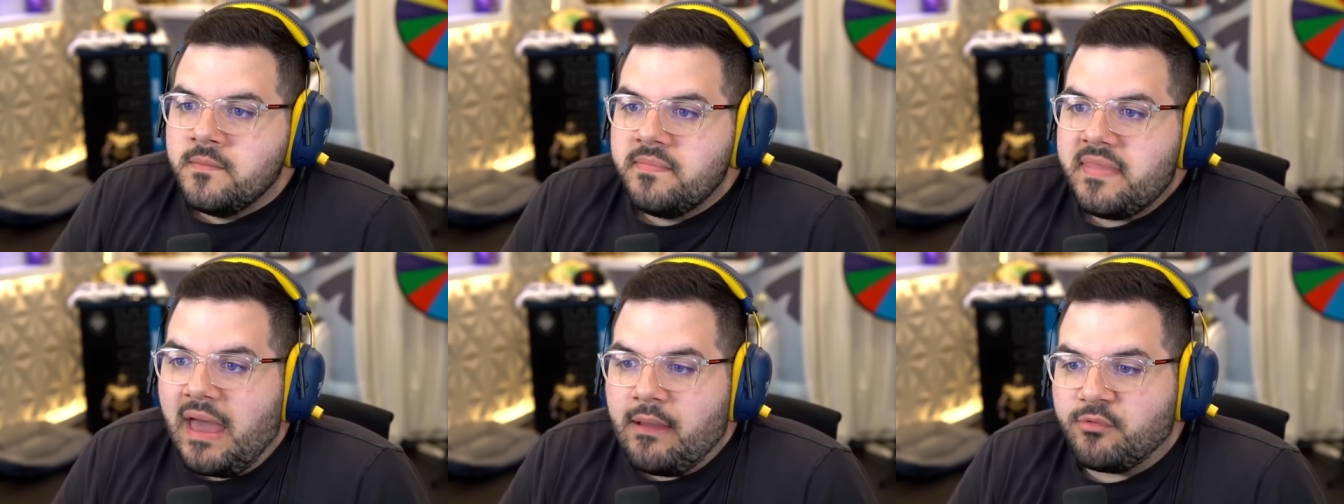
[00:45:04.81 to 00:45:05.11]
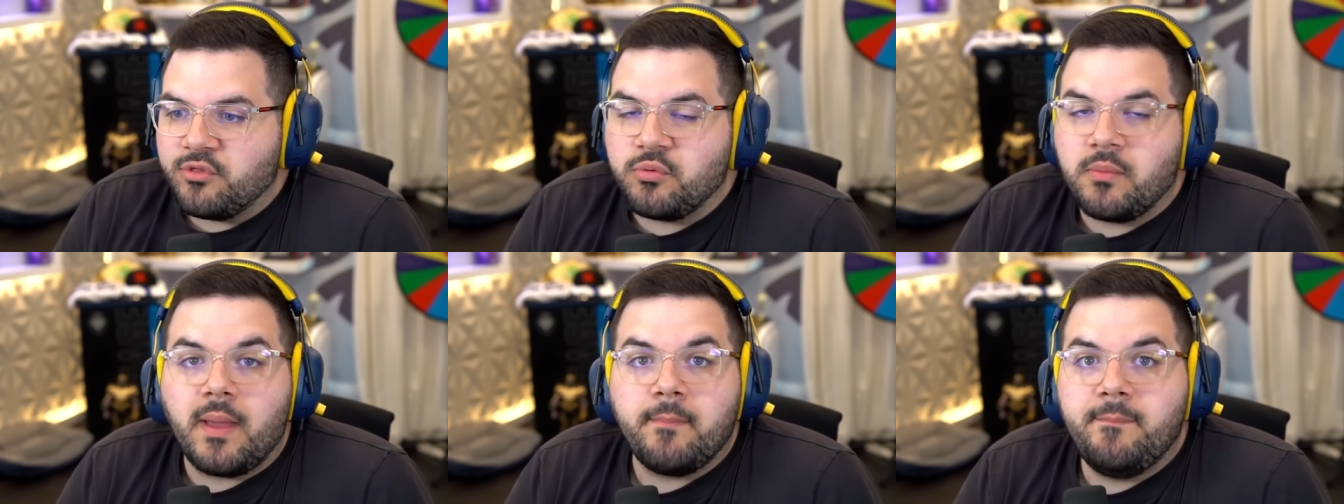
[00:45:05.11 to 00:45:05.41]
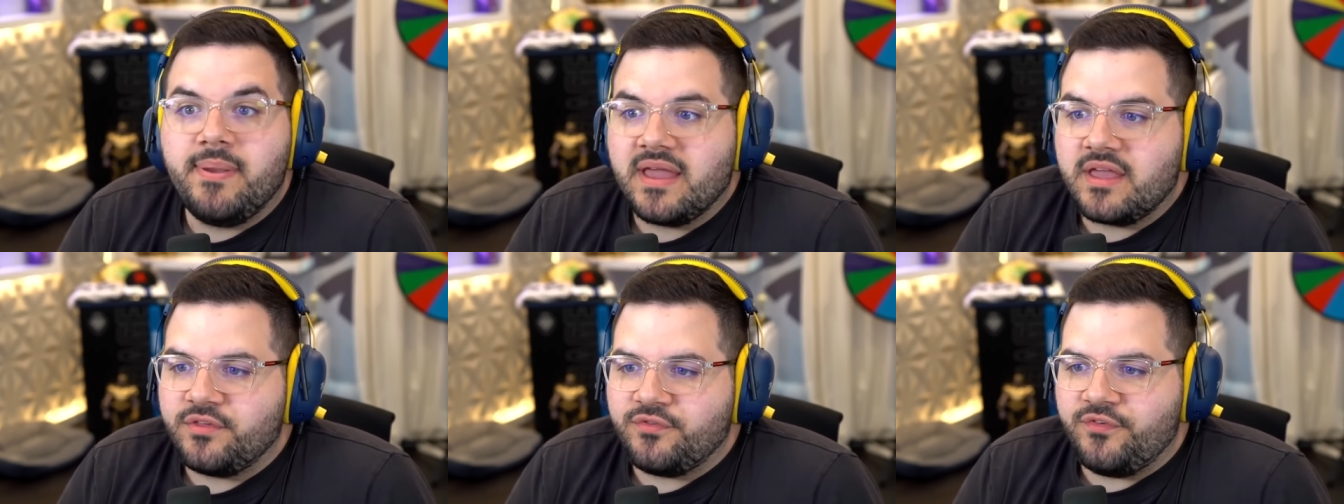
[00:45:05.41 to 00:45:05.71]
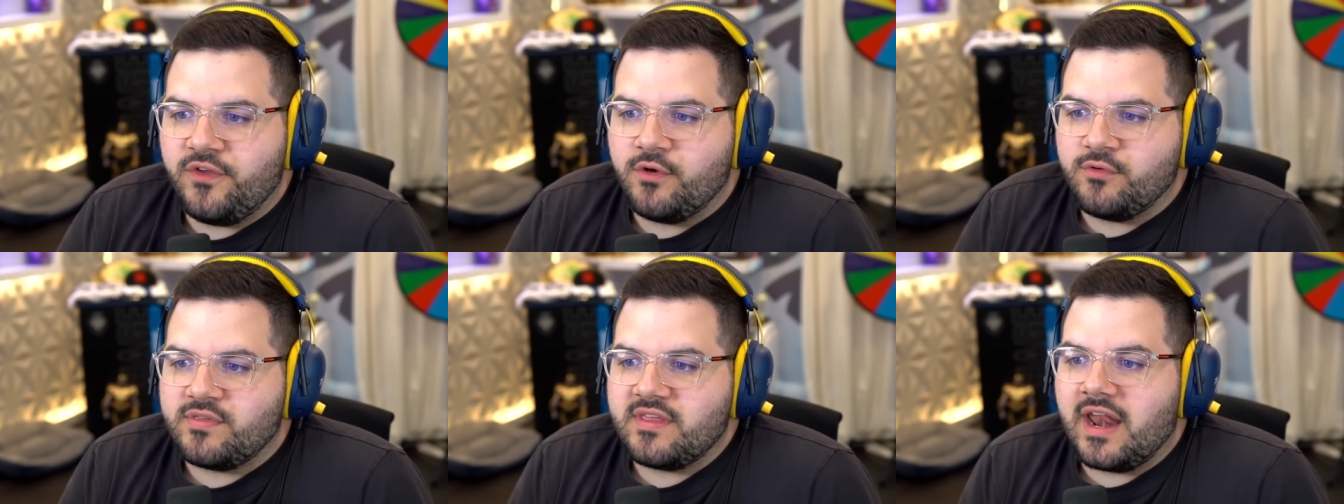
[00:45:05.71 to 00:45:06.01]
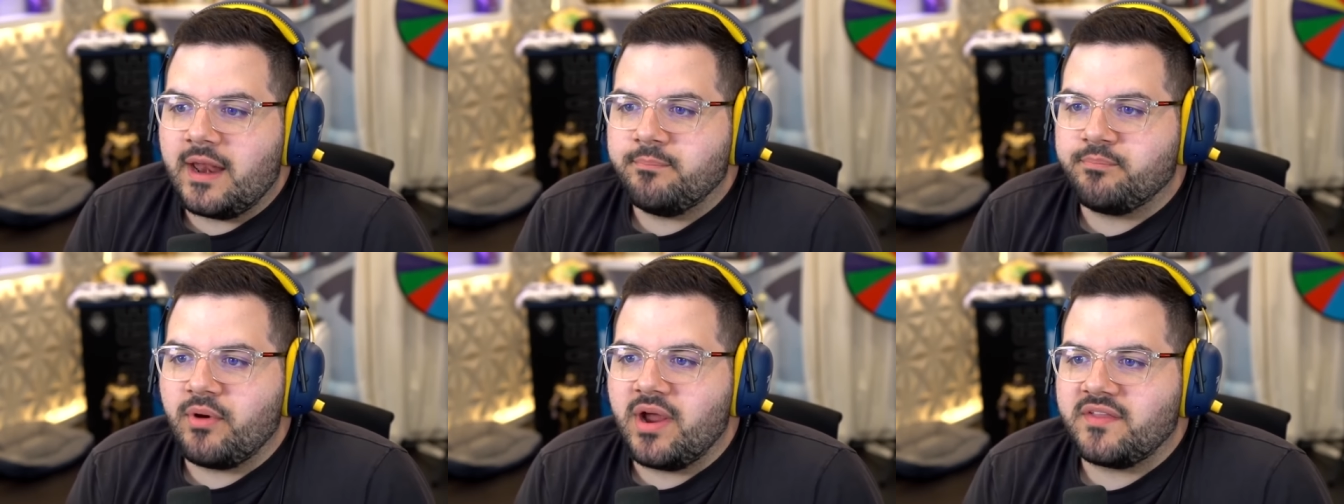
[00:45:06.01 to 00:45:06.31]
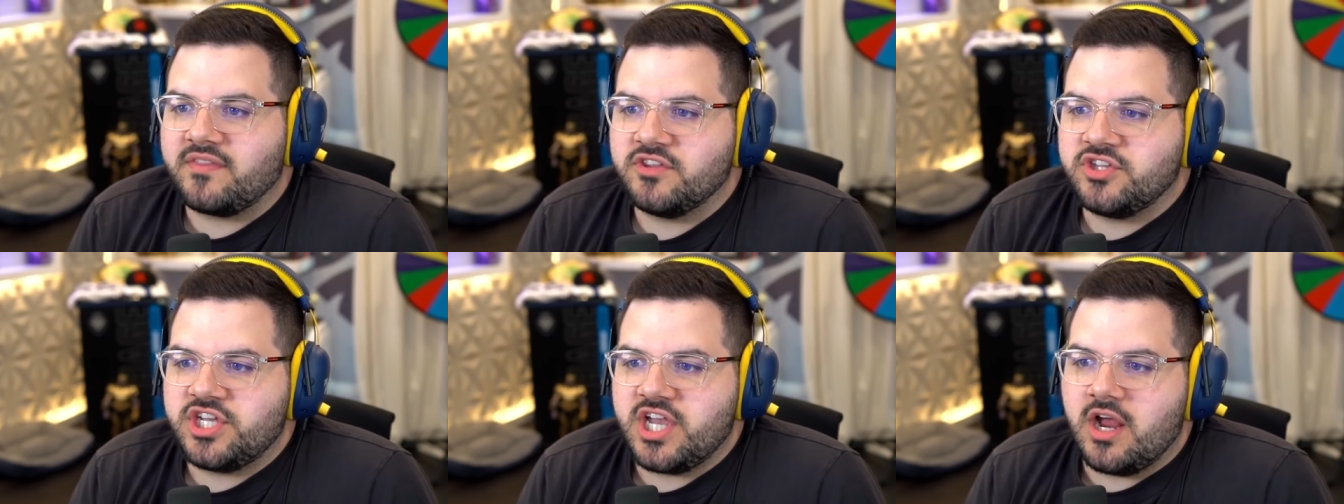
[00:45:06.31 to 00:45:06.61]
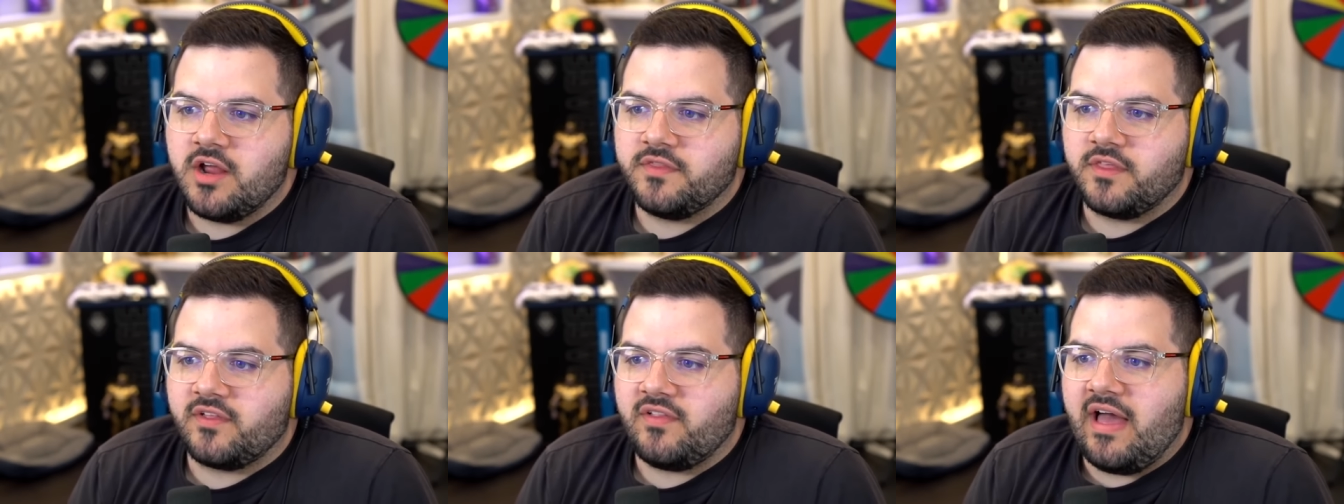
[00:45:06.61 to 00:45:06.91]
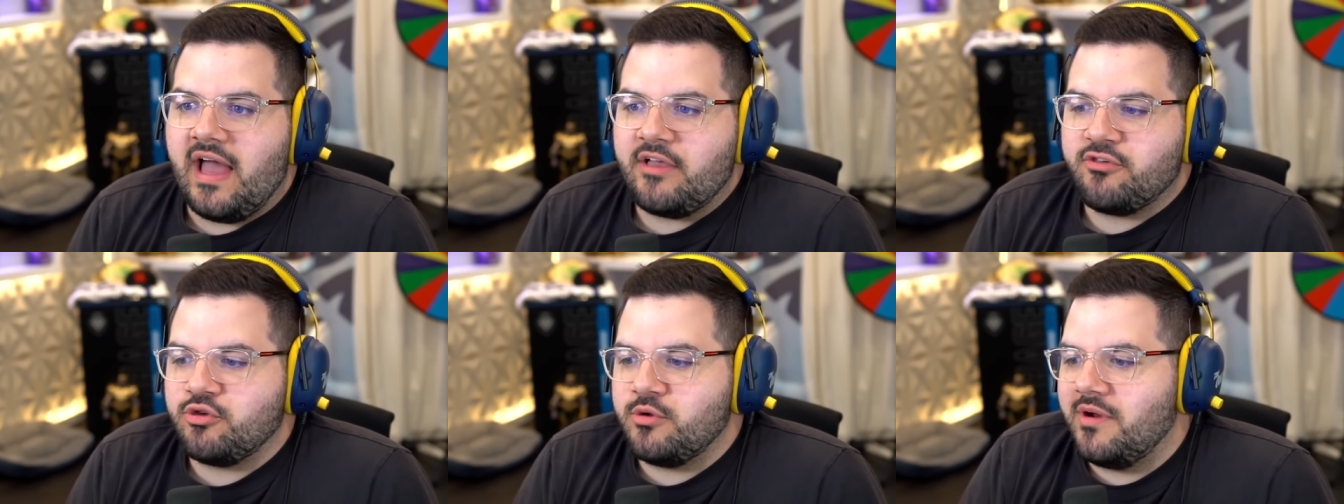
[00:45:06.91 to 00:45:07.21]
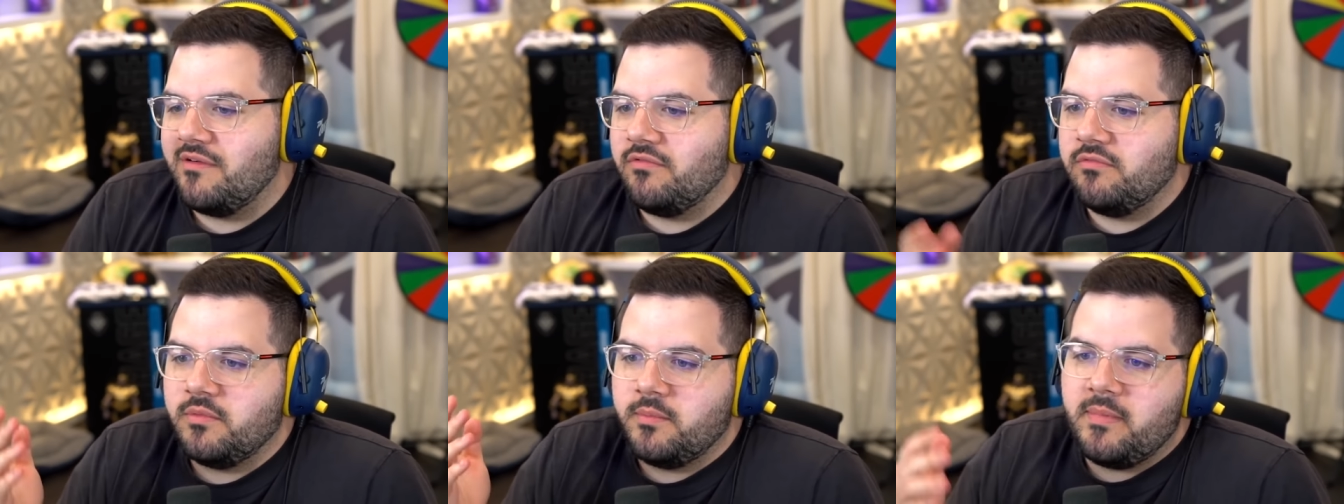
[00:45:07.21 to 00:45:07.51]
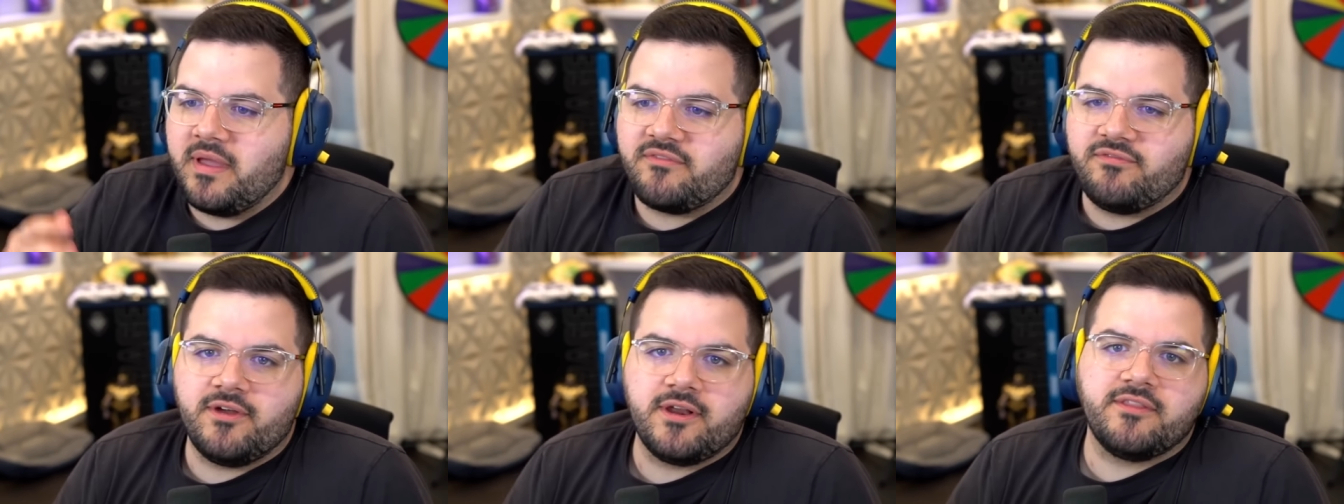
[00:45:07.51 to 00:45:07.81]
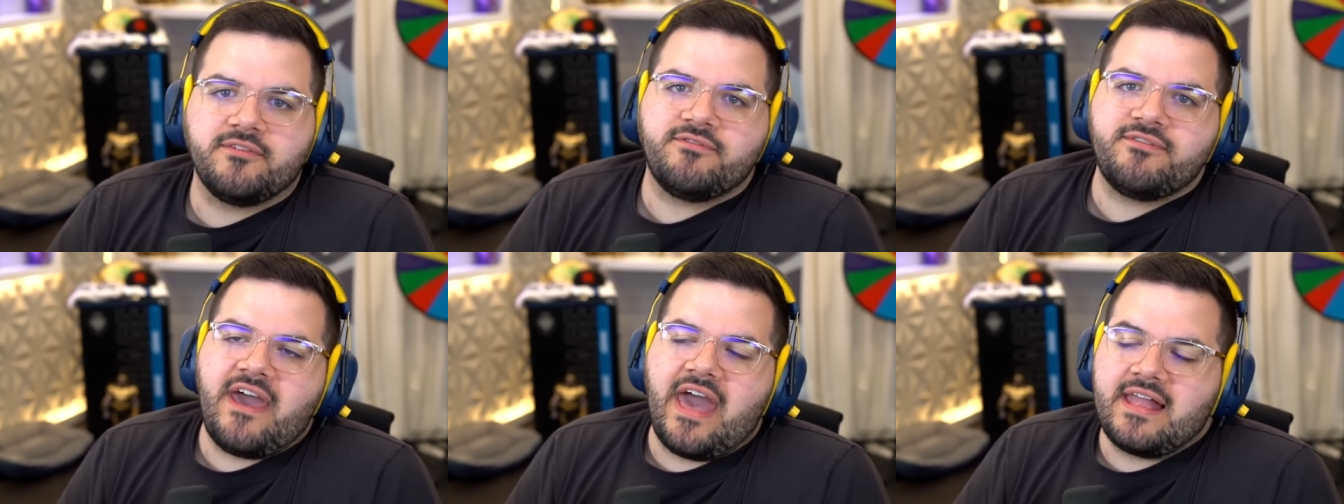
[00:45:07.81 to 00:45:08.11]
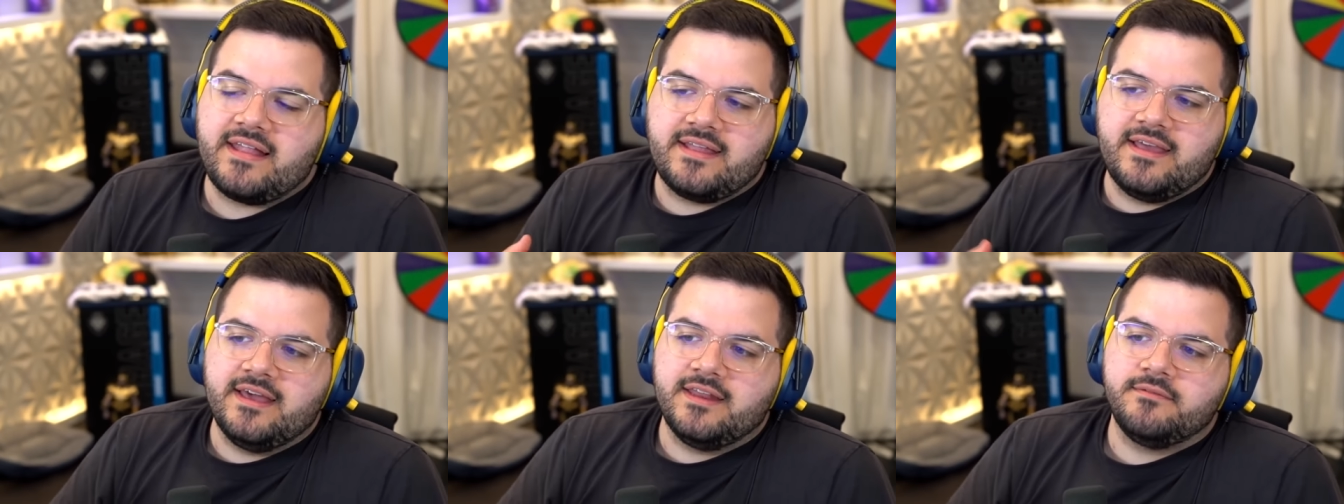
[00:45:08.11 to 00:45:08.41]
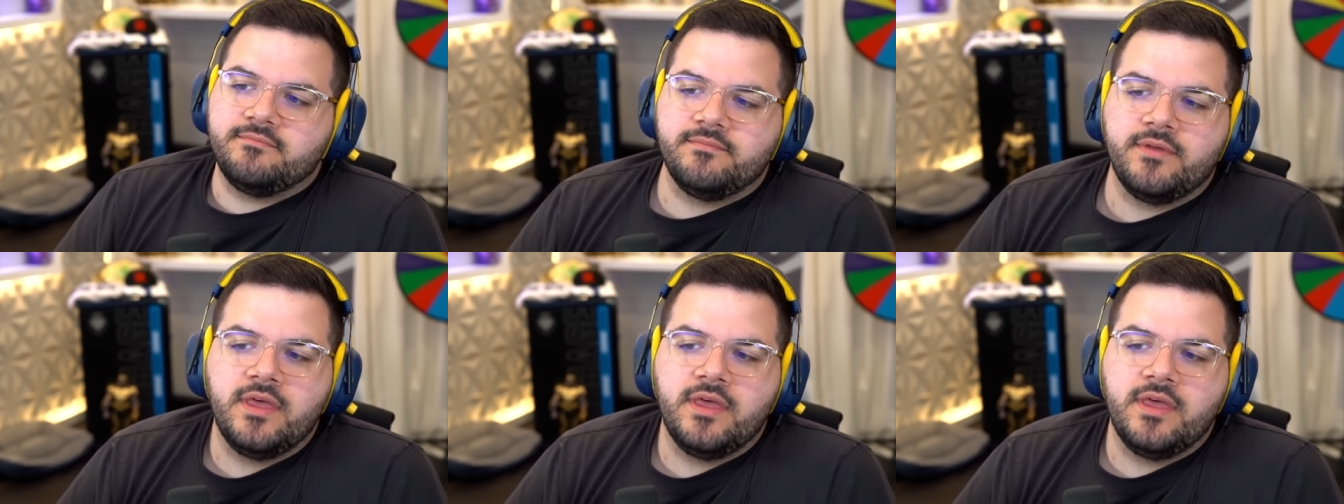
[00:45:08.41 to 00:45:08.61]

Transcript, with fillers: That was one of my biggest fears that I'd break the chair in the classroom and everyone would make fun of the fat kid.